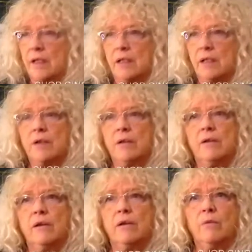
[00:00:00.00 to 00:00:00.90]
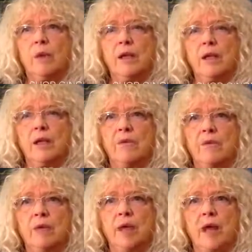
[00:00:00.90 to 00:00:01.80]
so, on one level,
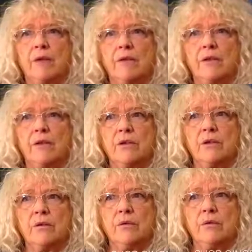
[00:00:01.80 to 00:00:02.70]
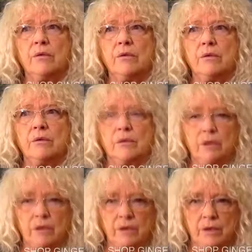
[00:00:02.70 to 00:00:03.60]
we have to
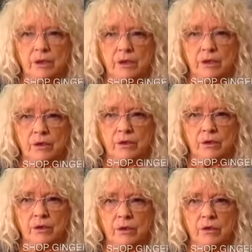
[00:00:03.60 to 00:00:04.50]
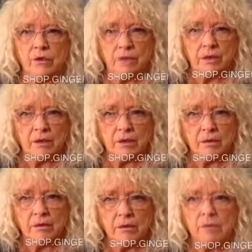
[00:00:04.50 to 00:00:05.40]
learn to use,
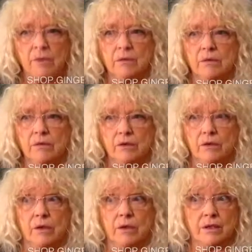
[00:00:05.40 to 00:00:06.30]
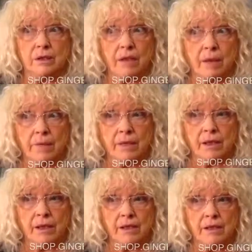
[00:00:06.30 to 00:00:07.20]
well, to accept
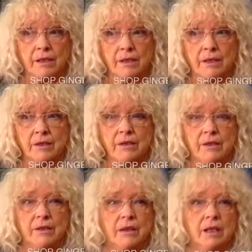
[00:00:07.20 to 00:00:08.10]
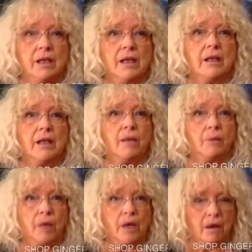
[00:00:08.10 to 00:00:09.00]
that this exists, that
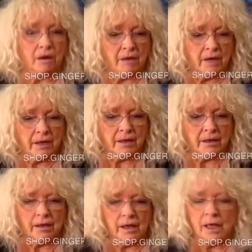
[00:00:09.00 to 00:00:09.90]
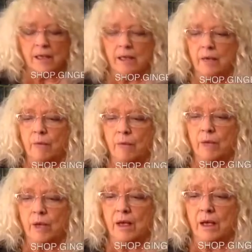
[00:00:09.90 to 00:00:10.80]
we are it, that
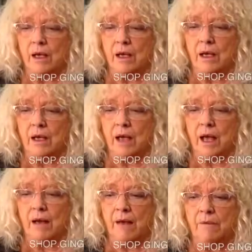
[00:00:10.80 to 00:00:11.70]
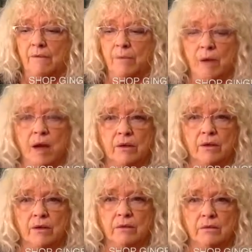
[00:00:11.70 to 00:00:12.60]
we have the
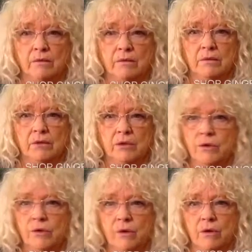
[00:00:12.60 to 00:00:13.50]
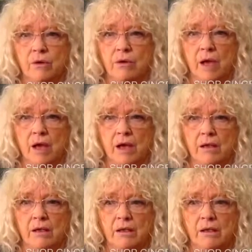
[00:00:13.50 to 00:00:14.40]
power to create